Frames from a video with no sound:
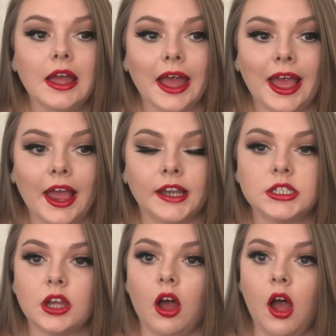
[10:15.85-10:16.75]

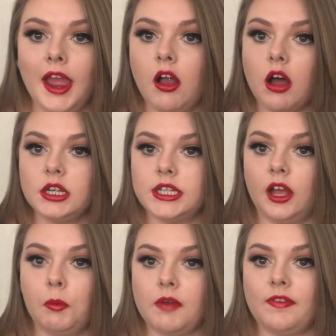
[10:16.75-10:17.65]
and I can't
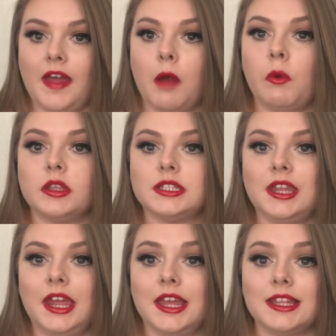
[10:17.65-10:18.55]
tell whether that was
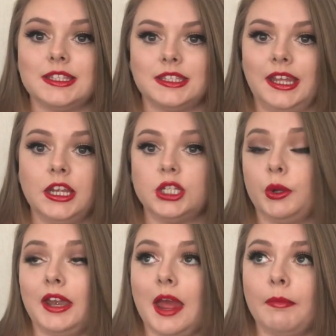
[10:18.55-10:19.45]
the concealer
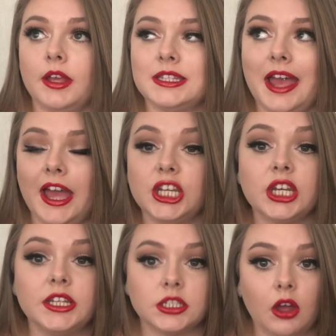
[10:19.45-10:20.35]
doing that, because it
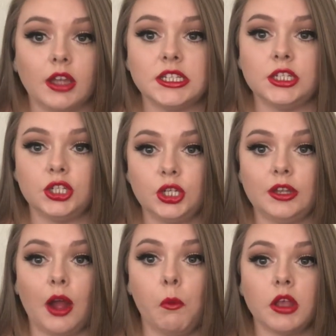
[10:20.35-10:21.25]
actually started to do
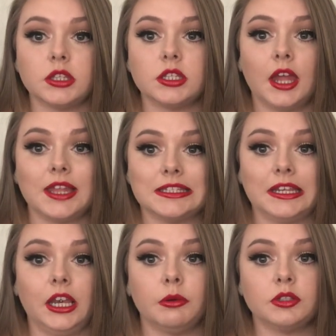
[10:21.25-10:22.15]
that once the
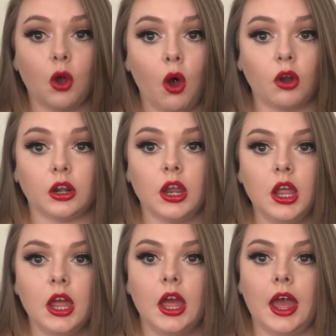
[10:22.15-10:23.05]
concealer was on
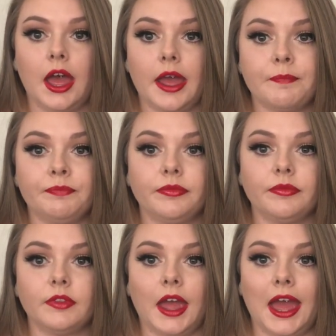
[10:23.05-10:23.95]

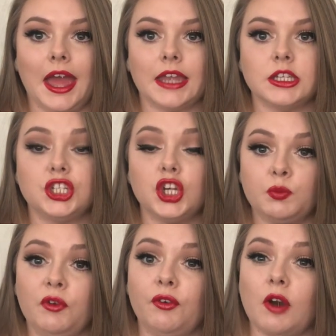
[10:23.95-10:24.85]
and
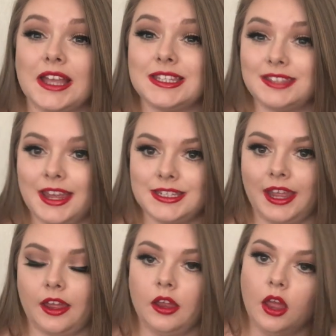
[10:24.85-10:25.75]
just before I set
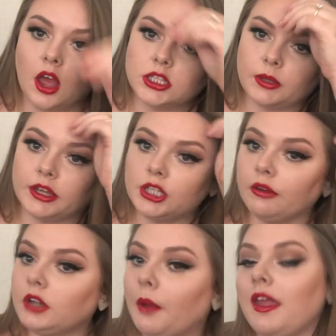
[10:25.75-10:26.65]
it. So I
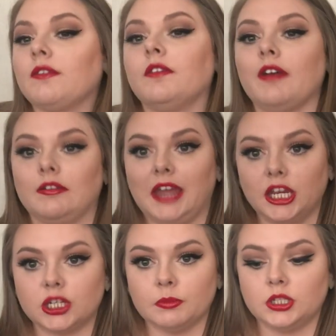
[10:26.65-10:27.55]
don't know if the
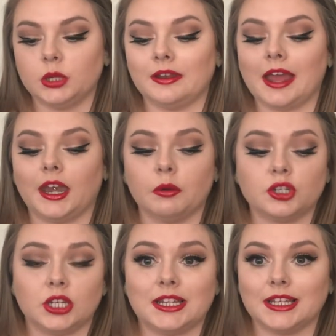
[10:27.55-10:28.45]
foundation was doing that and it
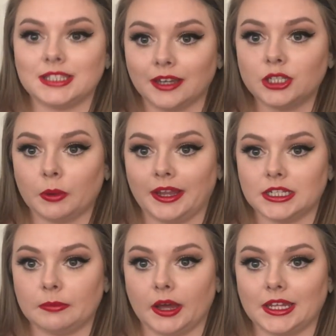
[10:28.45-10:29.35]
was just
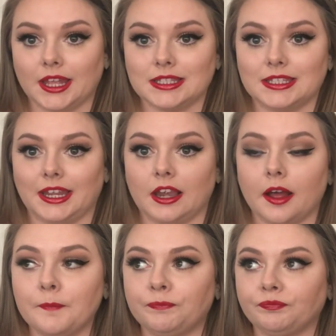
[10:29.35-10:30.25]
accentuated by the concealer,